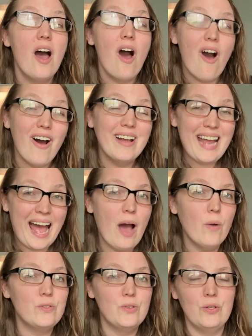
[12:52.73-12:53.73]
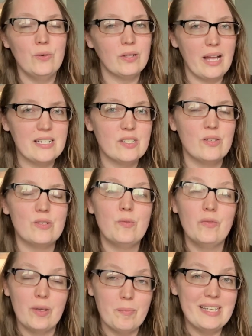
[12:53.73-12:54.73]
on how to utilize those
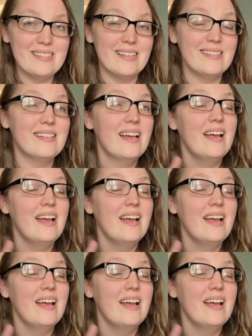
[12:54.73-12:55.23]
moving pieces.